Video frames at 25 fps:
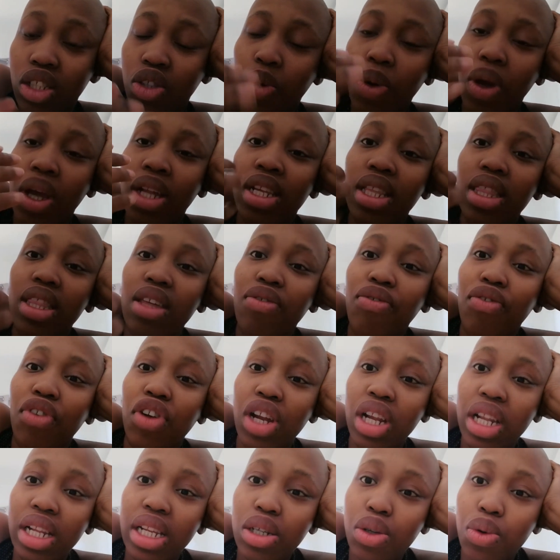so anything
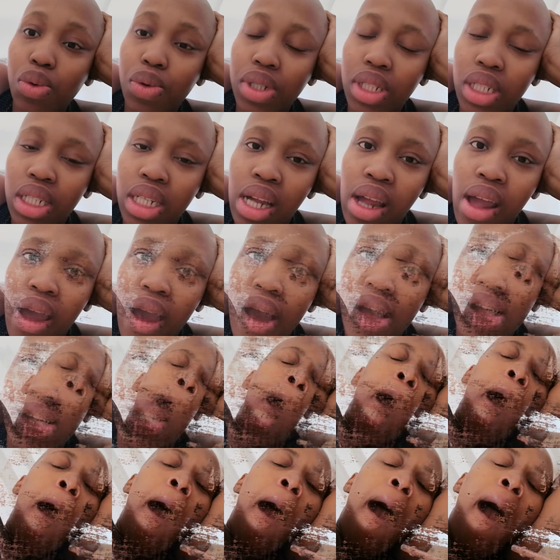very liquid.
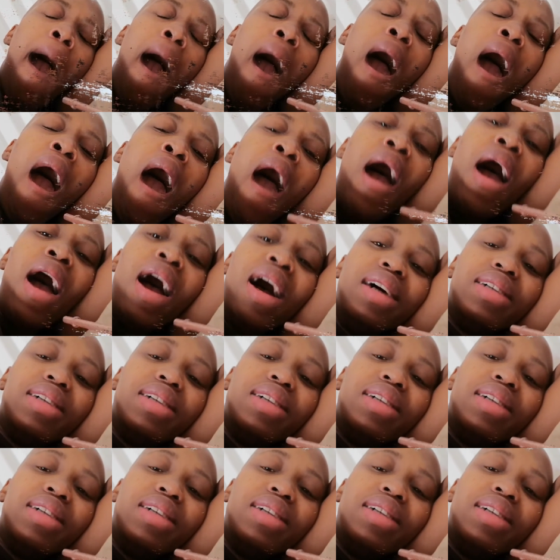And